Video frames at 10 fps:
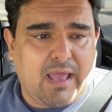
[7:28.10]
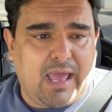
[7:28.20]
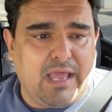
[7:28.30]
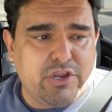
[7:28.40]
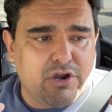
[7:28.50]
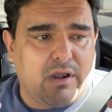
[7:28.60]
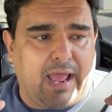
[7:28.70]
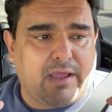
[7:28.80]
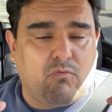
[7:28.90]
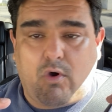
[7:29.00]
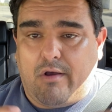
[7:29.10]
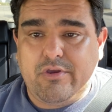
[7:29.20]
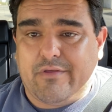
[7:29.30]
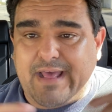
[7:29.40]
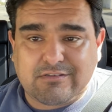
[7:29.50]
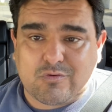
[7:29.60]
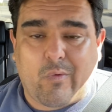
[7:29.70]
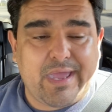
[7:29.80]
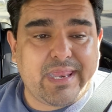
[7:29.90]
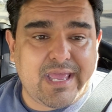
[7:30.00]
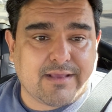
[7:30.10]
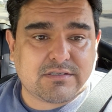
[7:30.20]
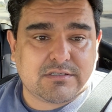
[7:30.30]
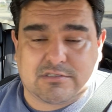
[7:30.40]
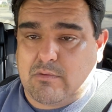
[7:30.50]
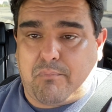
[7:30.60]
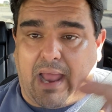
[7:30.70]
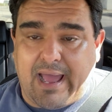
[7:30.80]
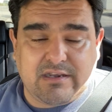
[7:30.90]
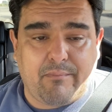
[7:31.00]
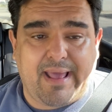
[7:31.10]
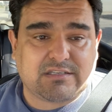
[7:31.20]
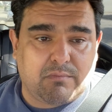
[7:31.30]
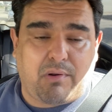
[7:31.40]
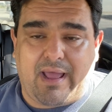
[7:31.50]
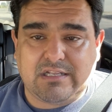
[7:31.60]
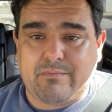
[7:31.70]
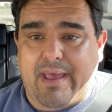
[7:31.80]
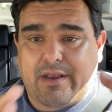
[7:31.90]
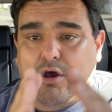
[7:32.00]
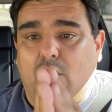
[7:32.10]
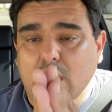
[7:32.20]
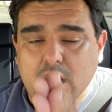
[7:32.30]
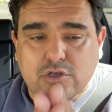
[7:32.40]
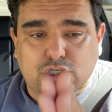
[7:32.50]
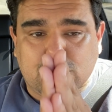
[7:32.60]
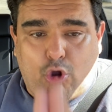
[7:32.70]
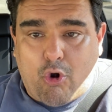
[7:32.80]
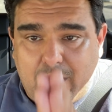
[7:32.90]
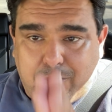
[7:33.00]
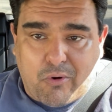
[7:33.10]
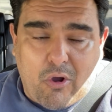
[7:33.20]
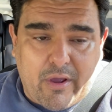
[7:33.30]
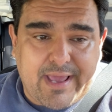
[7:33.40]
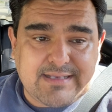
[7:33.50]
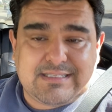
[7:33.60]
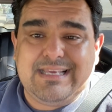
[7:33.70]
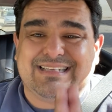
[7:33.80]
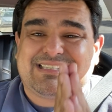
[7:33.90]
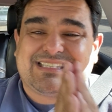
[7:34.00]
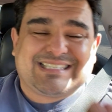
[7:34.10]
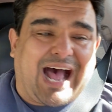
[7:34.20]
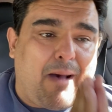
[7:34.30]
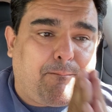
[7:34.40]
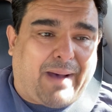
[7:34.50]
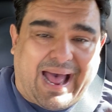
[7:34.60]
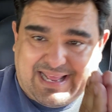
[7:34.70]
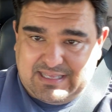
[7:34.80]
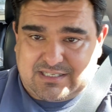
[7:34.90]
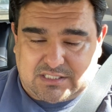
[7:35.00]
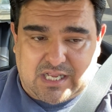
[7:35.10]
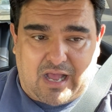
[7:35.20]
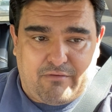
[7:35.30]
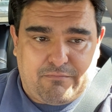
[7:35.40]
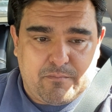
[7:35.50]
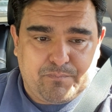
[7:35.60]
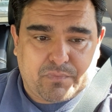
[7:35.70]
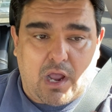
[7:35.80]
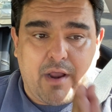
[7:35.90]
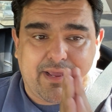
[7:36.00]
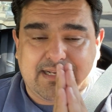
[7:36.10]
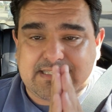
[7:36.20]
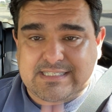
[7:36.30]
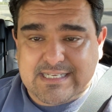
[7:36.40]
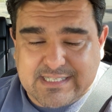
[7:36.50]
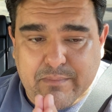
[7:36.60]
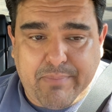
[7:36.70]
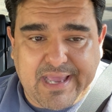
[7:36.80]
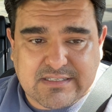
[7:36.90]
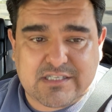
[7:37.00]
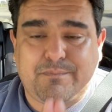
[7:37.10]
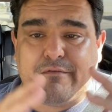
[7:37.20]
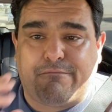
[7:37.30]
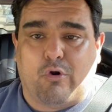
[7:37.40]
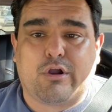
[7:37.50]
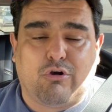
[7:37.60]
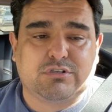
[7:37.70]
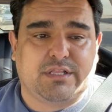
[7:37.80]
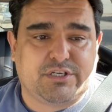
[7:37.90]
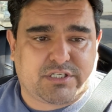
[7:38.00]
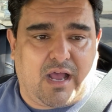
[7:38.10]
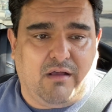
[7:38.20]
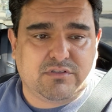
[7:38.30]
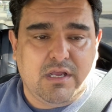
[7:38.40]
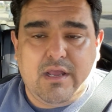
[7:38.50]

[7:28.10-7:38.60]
and you're like, well, you know, that's the way it is. Supply and demand, supply and demand. No, store employees need to stop buying this stuff on a consistent basis before it goes on the shelves.